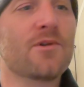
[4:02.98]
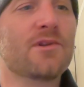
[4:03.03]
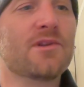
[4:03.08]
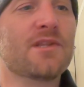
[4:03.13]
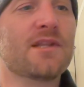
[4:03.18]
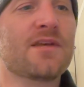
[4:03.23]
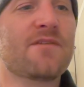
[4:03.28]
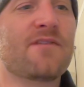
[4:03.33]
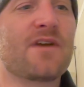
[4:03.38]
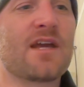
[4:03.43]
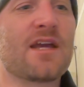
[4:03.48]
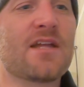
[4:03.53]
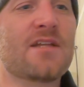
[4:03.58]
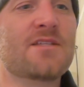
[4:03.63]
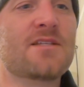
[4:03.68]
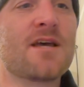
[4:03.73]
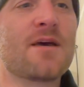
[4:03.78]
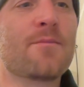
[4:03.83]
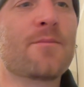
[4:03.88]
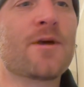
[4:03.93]
living in
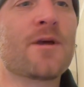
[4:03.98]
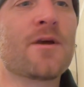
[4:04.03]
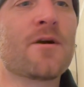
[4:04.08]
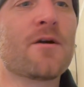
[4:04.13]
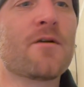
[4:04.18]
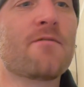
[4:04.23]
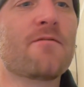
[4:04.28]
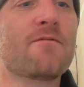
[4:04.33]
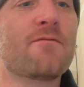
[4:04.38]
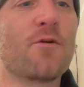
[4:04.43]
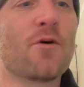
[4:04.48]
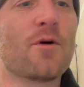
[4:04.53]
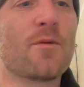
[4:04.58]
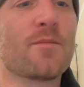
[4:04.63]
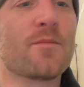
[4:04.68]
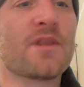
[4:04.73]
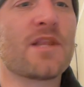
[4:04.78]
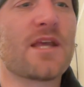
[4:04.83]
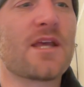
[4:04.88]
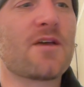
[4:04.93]
Debir,
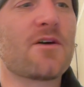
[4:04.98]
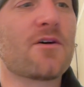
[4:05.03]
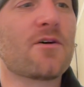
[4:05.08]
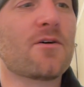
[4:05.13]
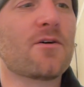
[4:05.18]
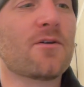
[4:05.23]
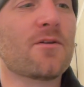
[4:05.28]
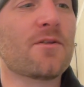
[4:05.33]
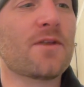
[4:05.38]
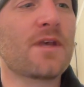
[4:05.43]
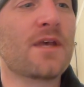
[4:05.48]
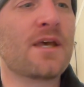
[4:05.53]
formerly called